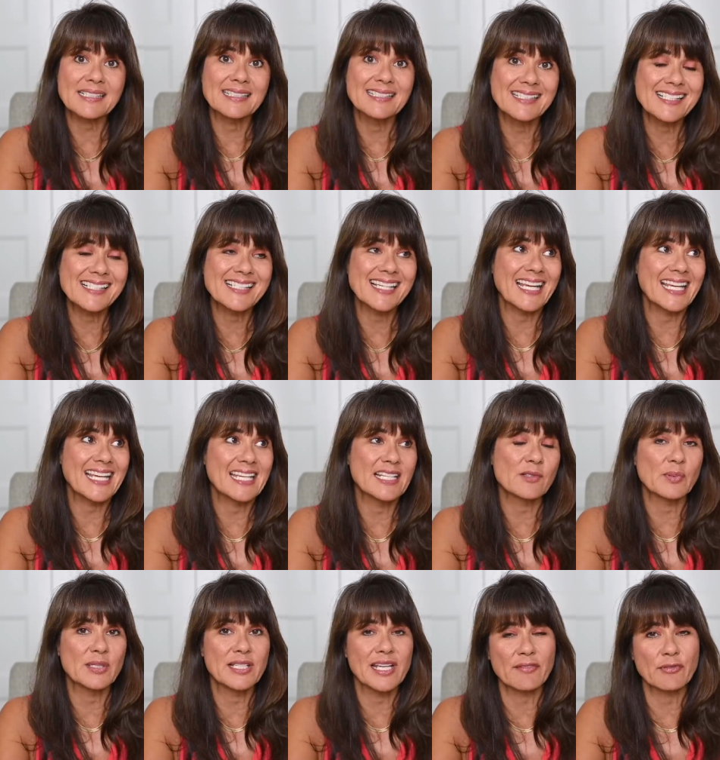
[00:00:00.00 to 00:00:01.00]
and stains
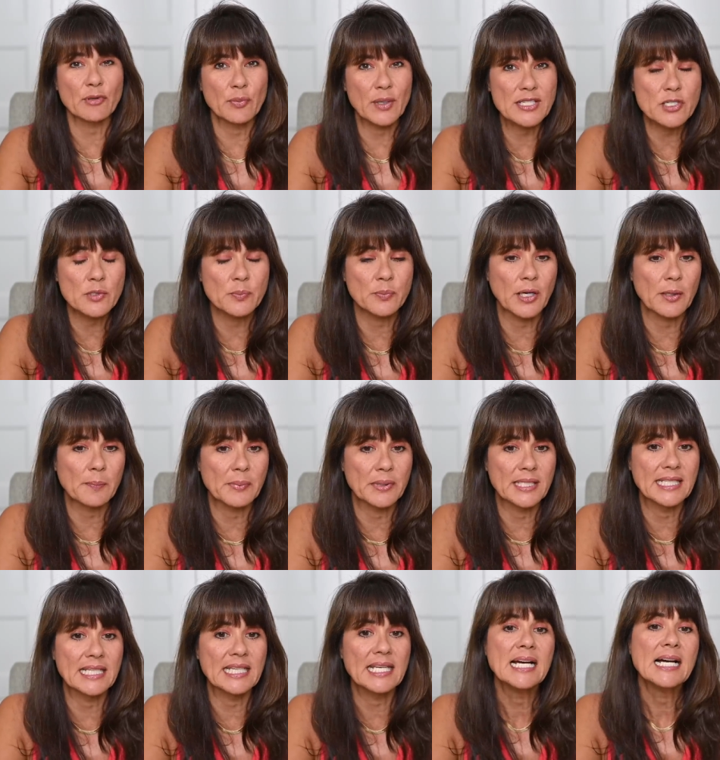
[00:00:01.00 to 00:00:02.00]
when you have a rental
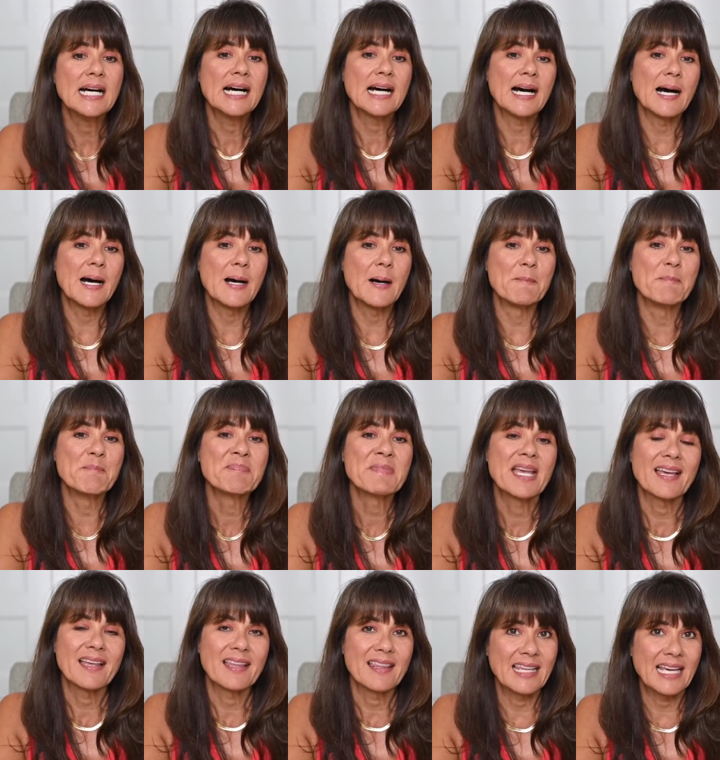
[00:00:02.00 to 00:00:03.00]
property um,
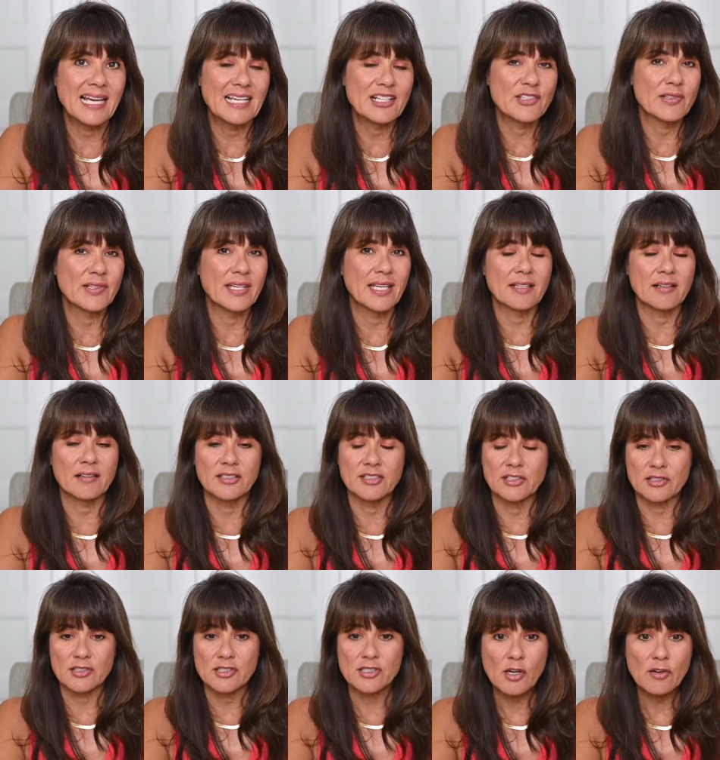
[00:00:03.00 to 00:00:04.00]
that you get on
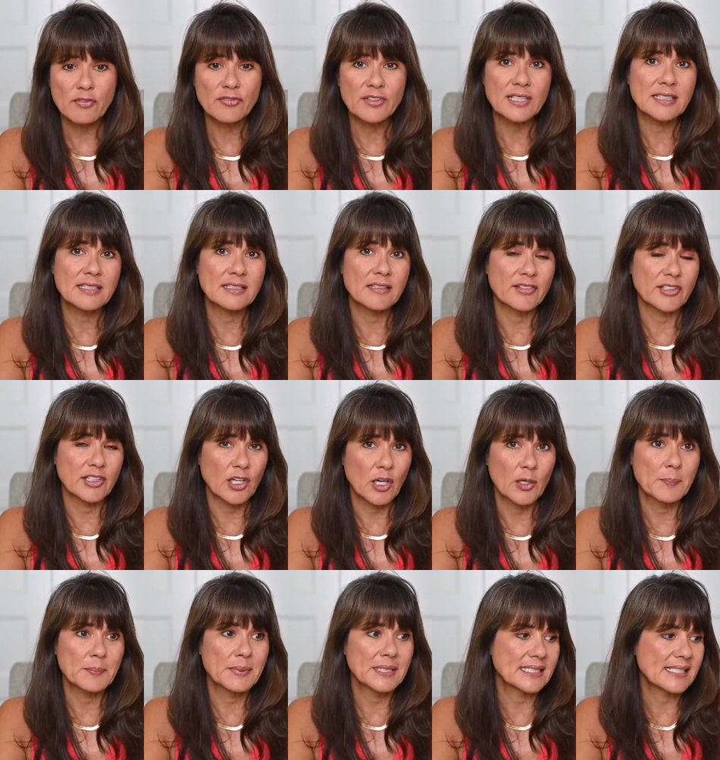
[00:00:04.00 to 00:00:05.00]
your sofa and on the
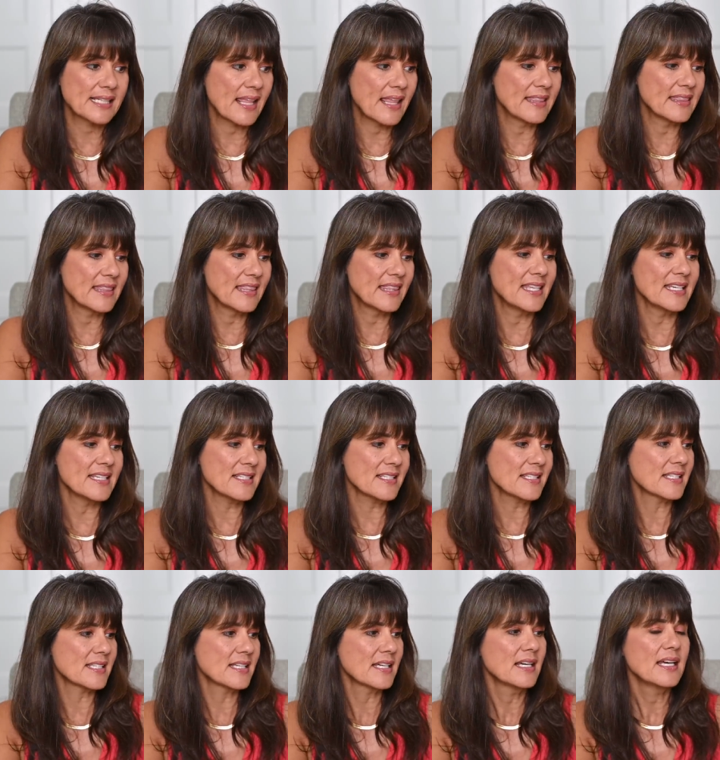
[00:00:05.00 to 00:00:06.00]
carpets, and
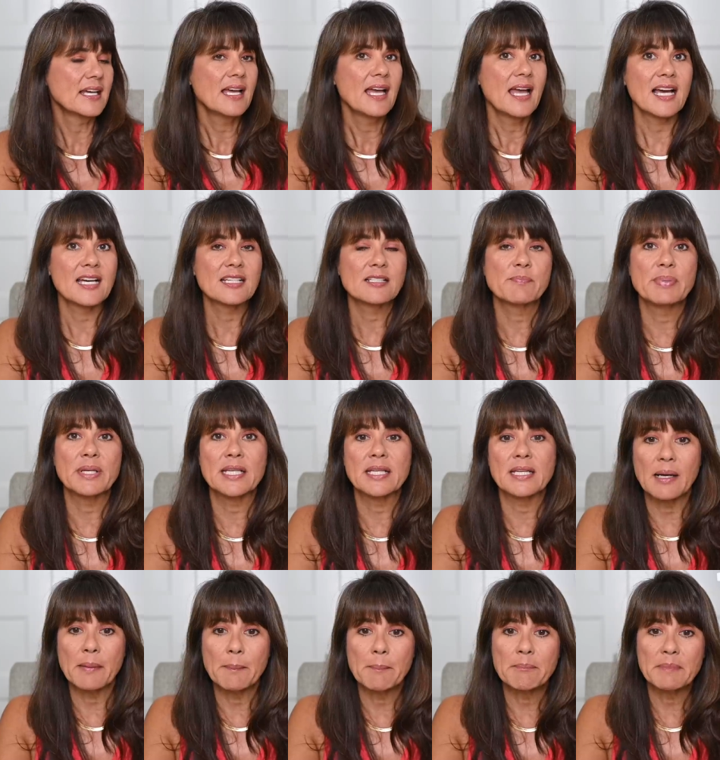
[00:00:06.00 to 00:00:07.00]
this has been
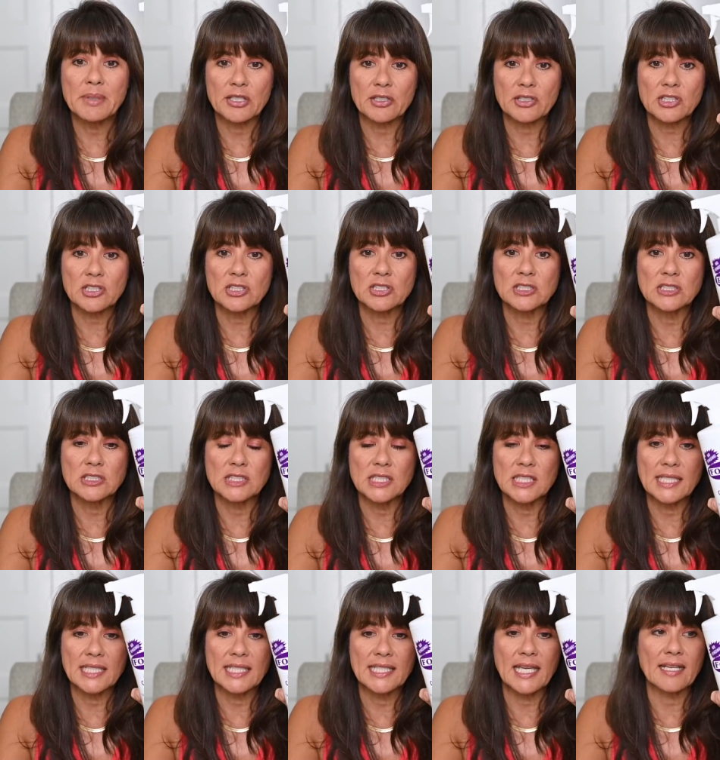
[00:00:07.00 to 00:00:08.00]
a miracle
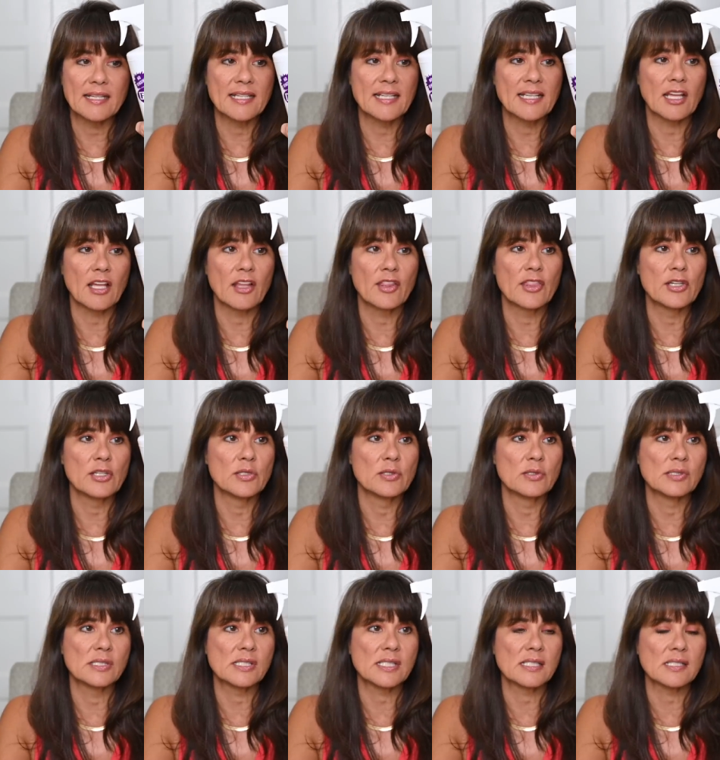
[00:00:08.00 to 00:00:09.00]
getting
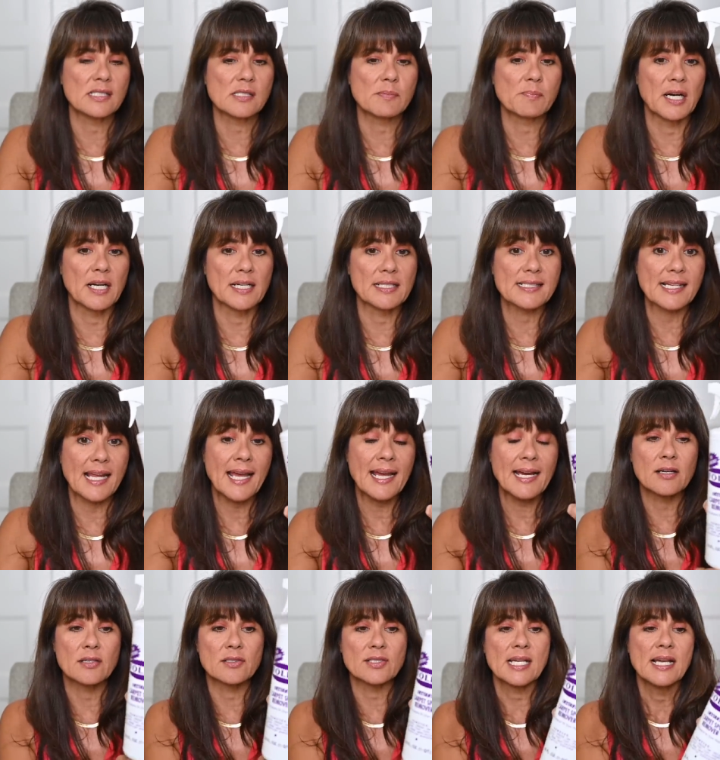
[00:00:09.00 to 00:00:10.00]
those spots
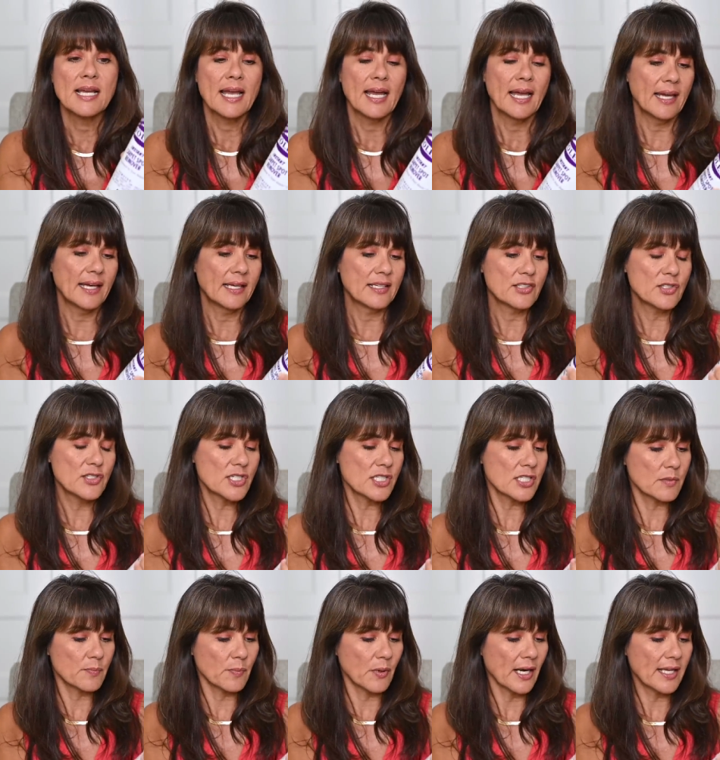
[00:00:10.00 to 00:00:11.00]
out. And you
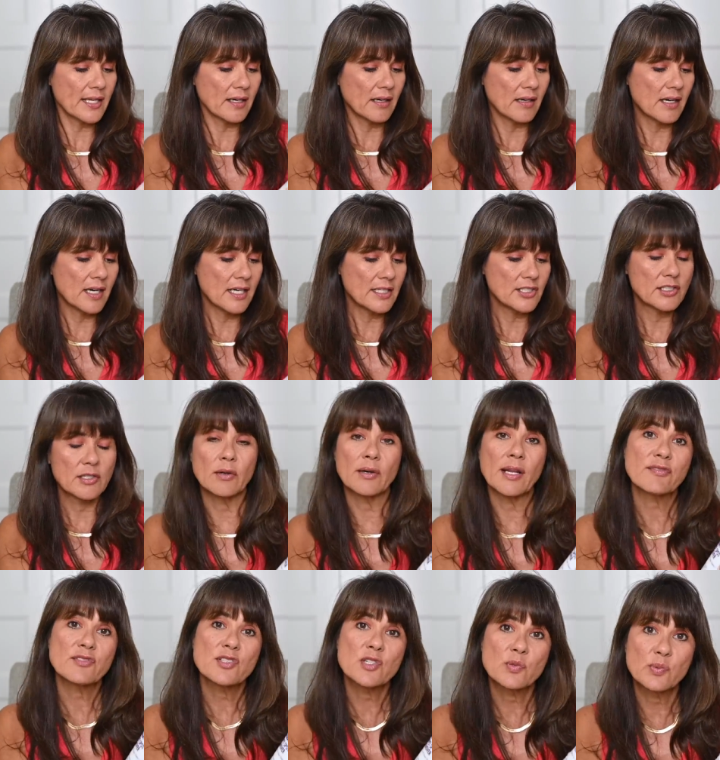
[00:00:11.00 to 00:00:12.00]
just spray it on, you don't
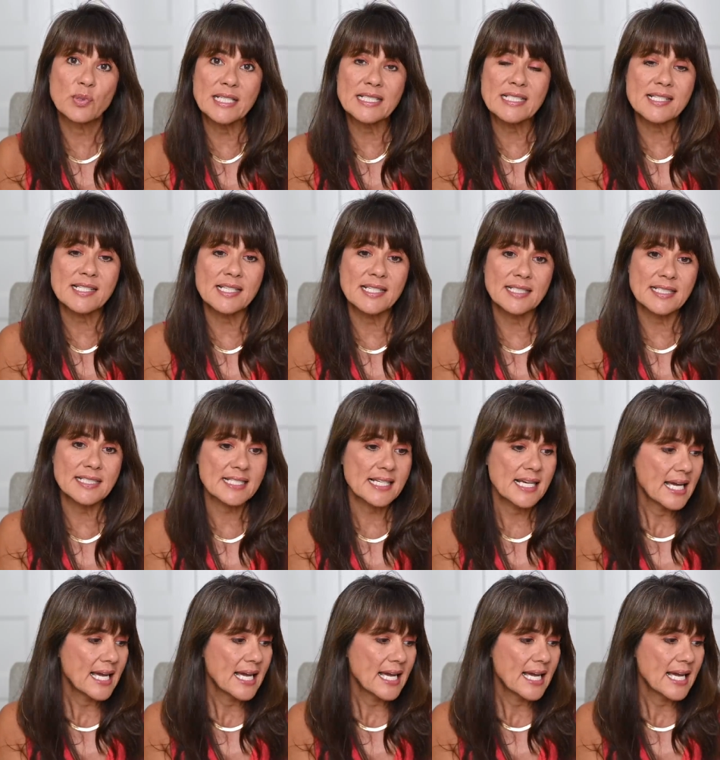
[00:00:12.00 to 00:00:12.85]
have to rinse it,